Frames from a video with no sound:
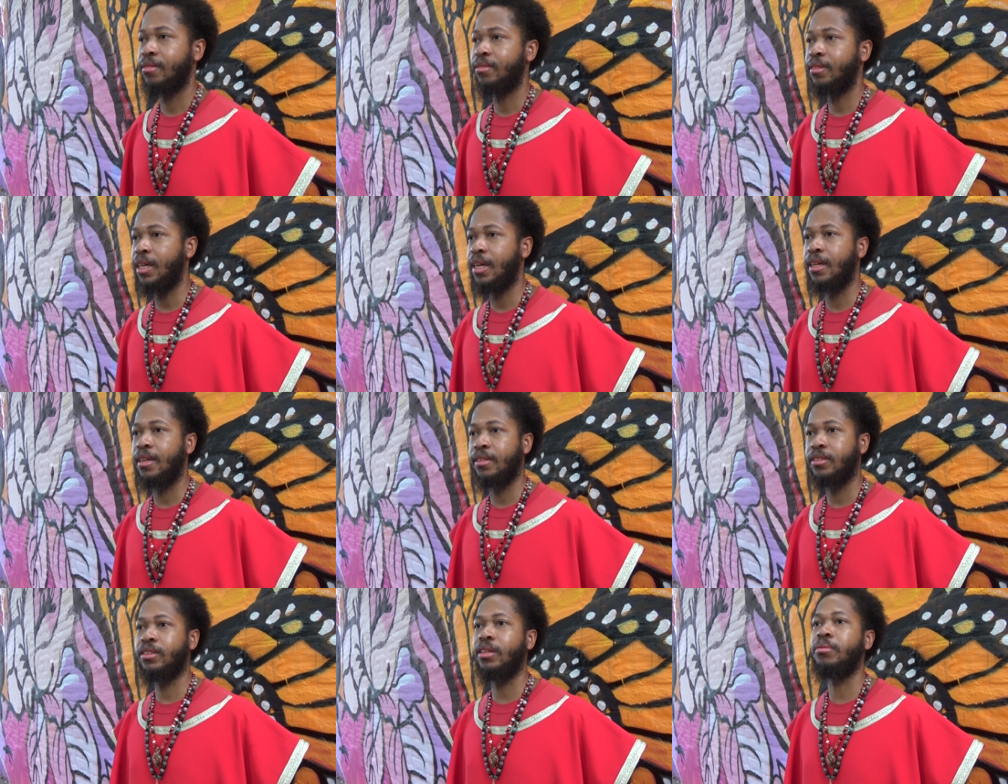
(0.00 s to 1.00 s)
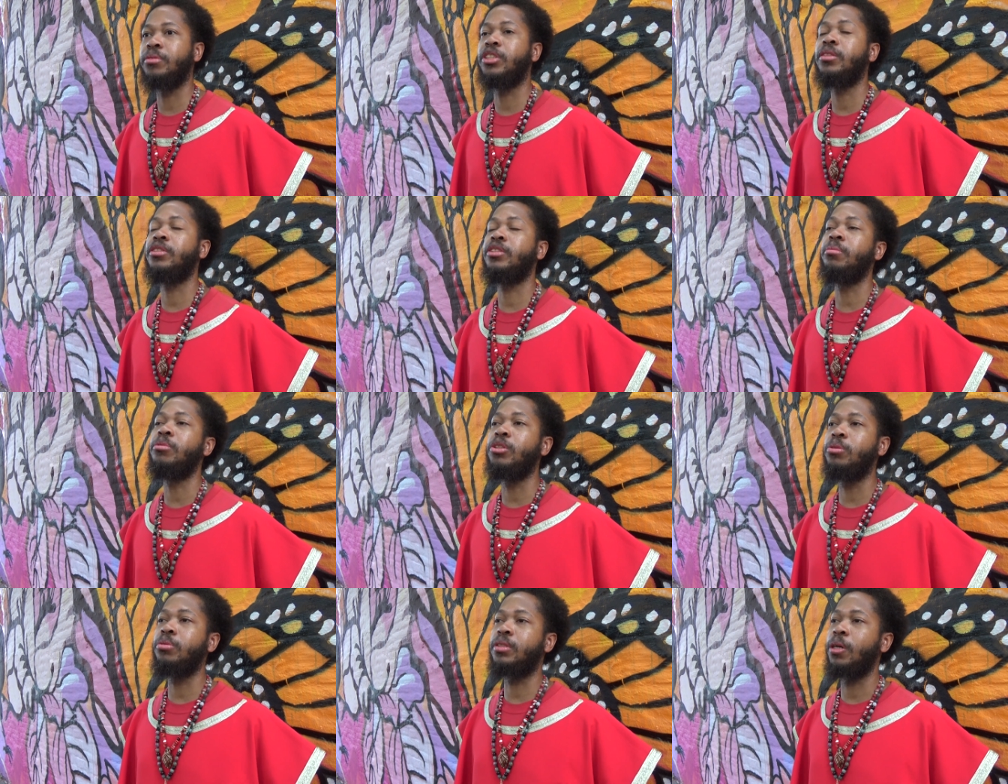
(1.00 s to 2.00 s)
Yeah, some some, some
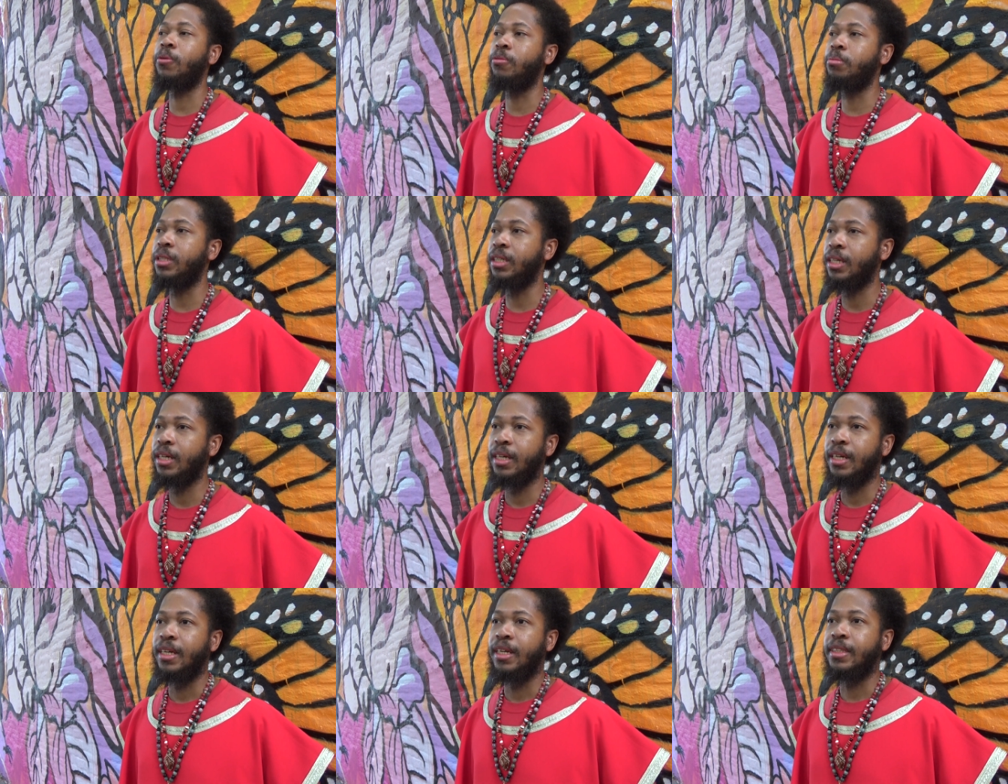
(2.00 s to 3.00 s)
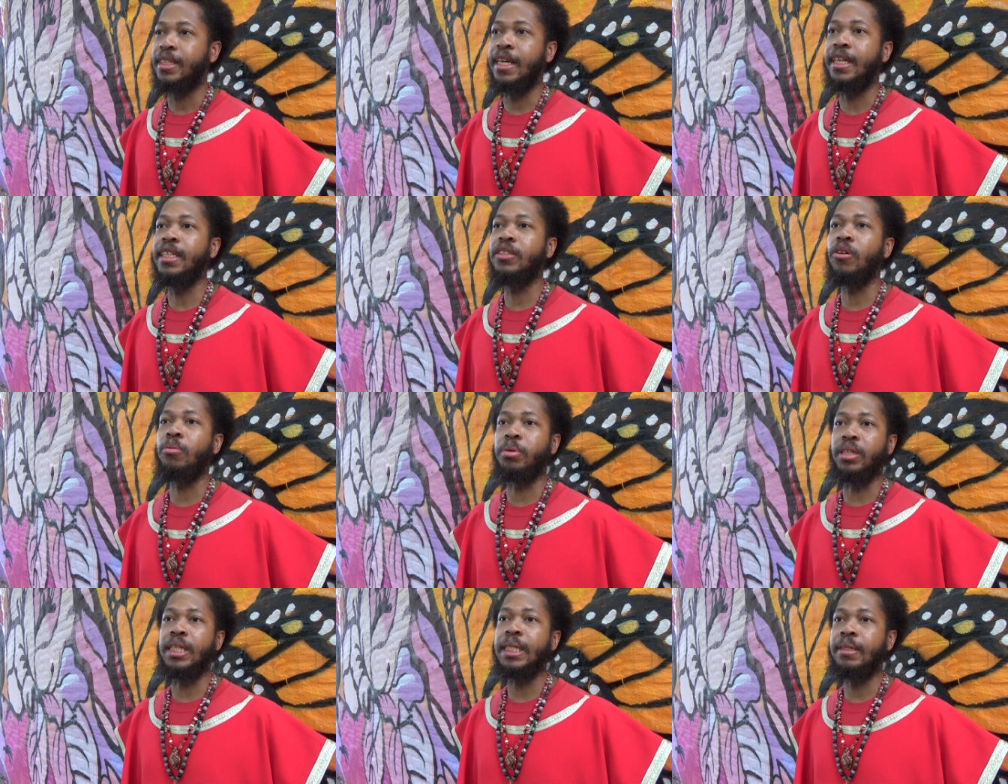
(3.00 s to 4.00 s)
dude told me that he don't
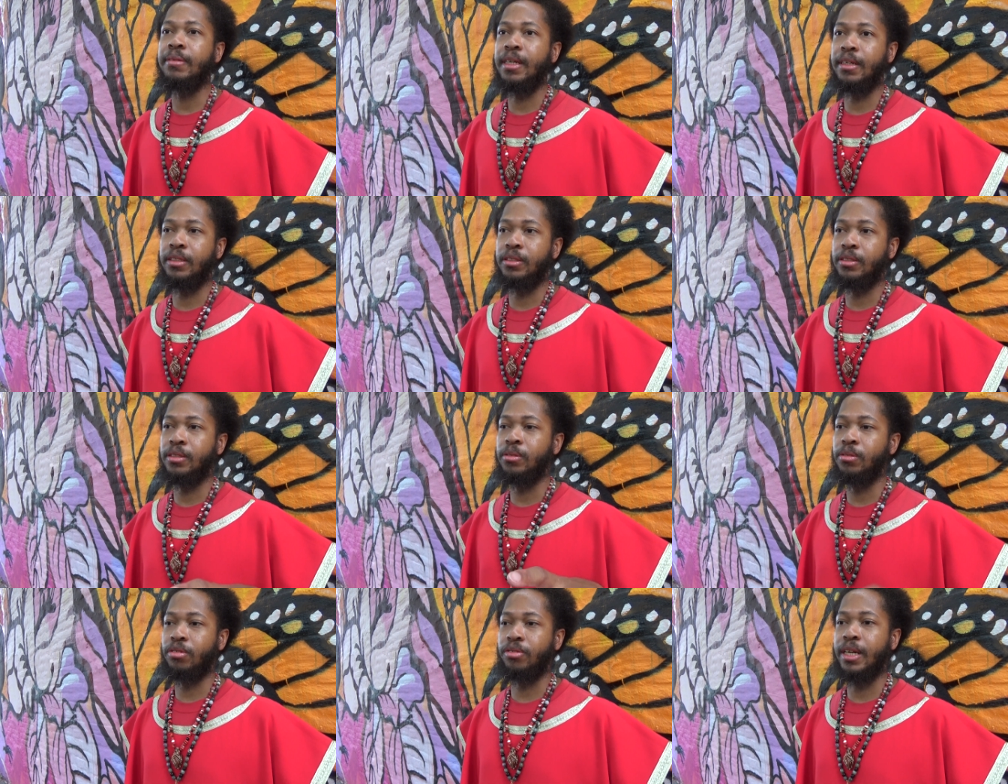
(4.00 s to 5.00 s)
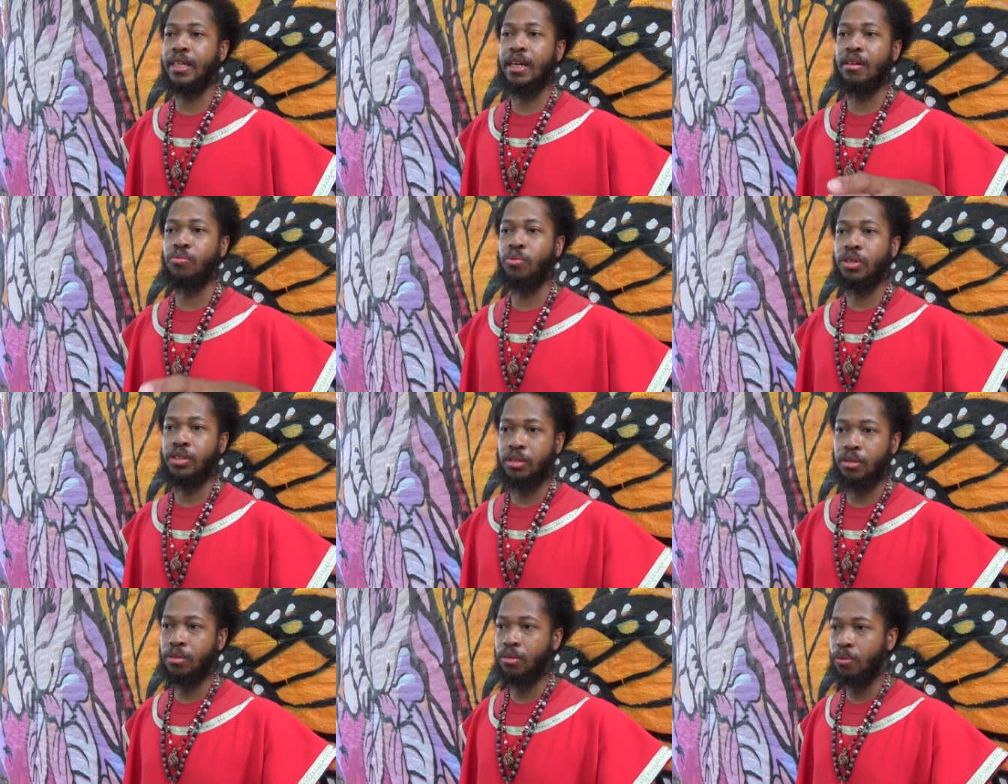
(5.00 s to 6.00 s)
believe that the Ukraine and
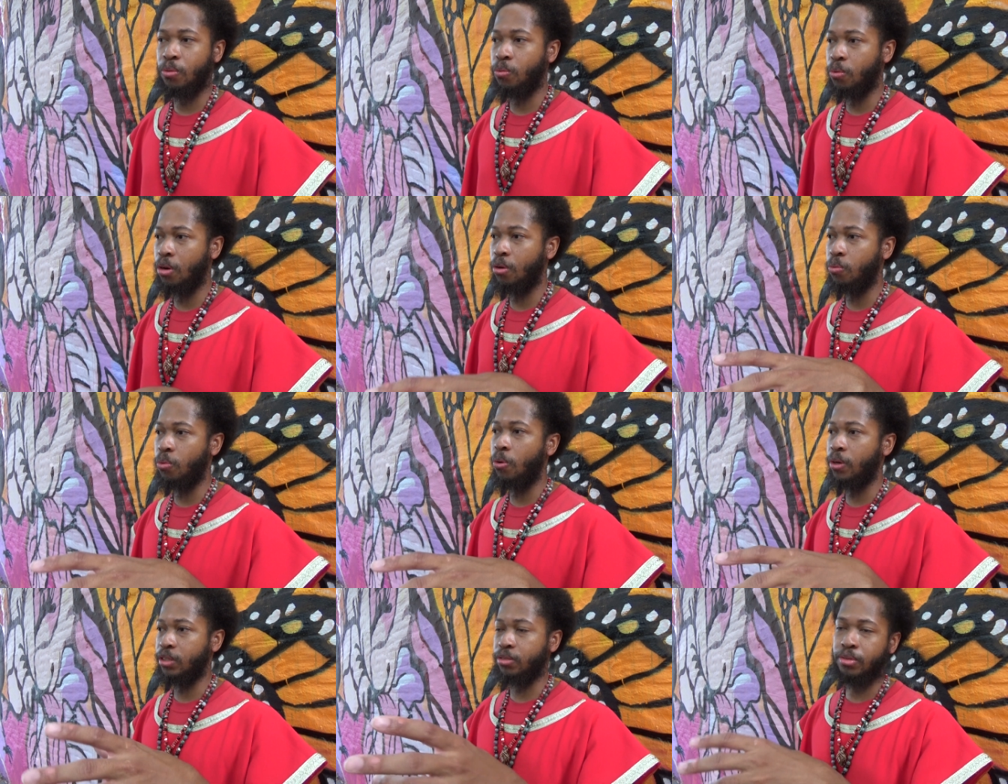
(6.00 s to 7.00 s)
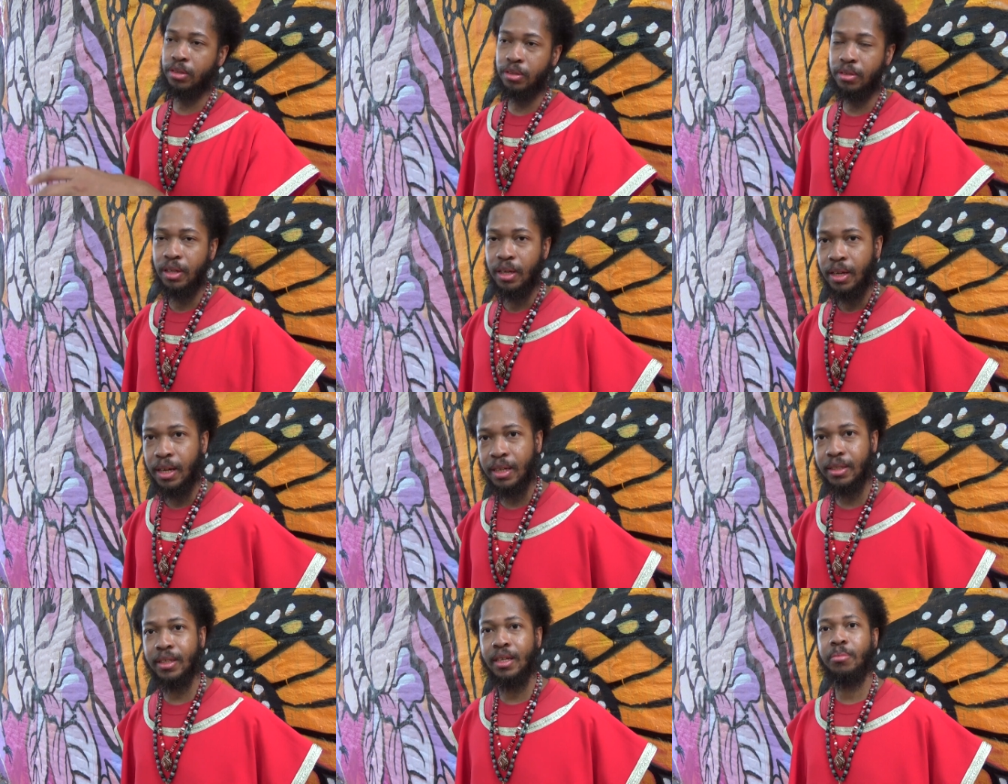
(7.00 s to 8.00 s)
Russia war, war is real. I
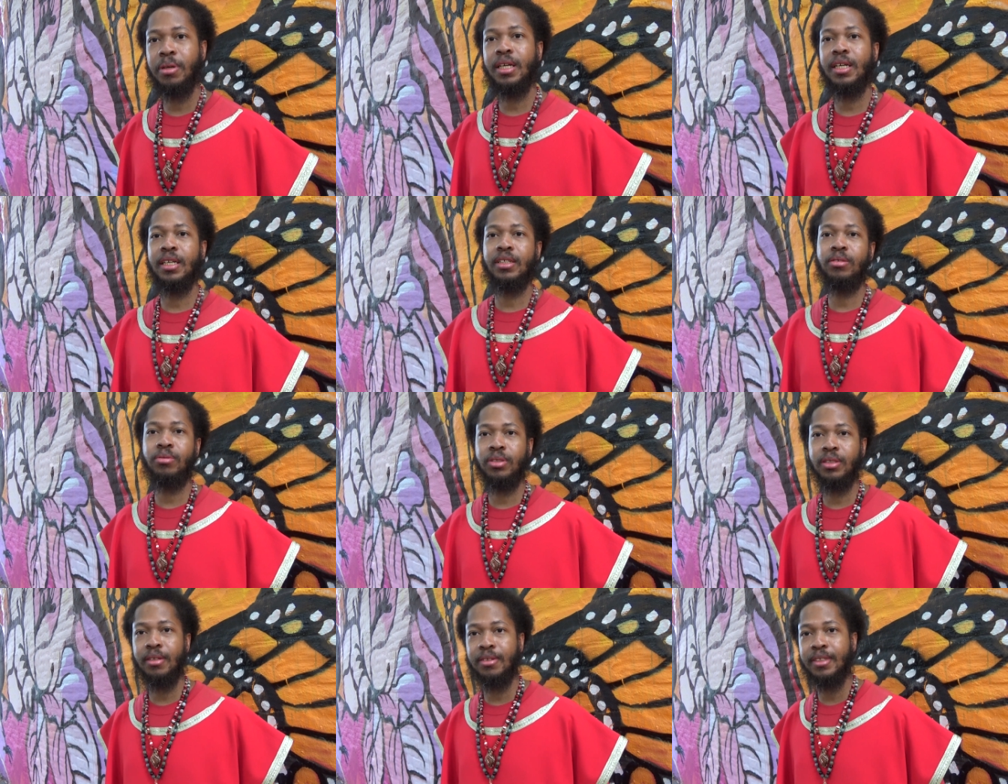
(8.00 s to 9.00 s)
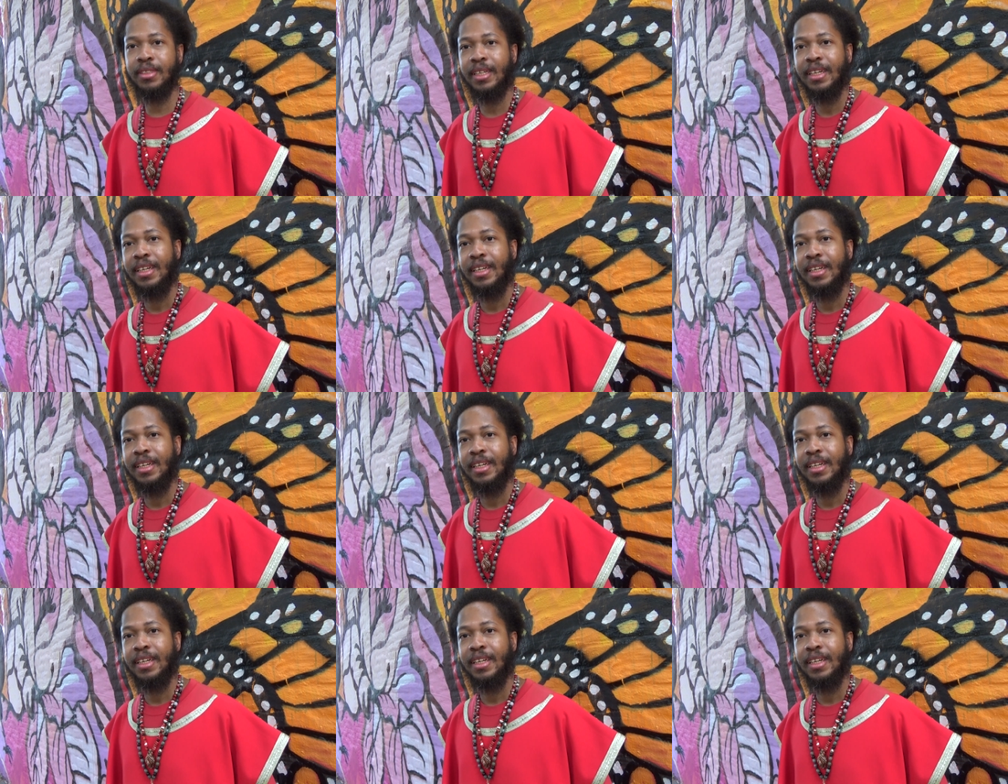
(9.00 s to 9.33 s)
say, man, is you serious?